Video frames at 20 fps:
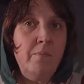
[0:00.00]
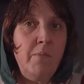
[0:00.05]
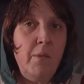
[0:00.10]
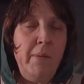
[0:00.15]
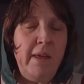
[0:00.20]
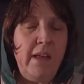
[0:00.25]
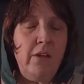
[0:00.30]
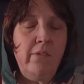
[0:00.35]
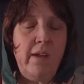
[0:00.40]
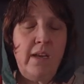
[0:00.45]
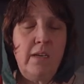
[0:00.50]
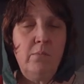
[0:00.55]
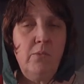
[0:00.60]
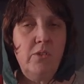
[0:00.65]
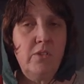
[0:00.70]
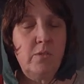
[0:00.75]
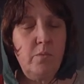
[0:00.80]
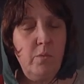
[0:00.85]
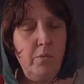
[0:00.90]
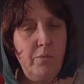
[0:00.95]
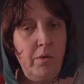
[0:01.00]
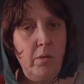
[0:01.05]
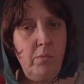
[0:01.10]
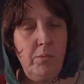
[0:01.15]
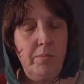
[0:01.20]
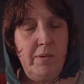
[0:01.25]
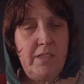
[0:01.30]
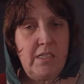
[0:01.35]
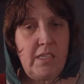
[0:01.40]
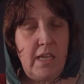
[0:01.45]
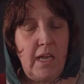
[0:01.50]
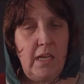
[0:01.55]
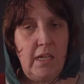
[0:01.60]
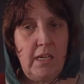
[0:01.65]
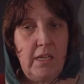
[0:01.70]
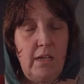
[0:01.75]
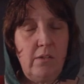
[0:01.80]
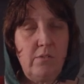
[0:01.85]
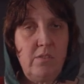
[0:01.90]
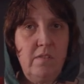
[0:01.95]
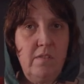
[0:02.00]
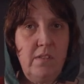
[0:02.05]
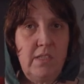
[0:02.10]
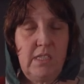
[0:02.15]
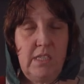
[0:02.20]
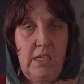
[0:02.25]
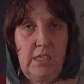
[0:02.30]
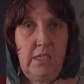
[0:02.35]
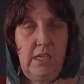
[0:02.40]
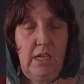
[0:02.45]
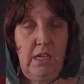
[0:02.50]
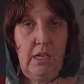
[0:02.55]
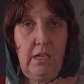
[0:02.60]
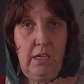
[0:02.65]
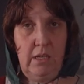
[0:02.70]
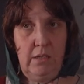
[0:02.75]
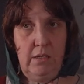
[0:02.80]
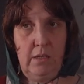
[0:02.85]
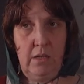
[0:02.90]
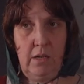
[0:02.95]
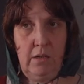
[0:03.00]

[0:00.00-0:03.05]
The bigger animals were probably taken out of the city and,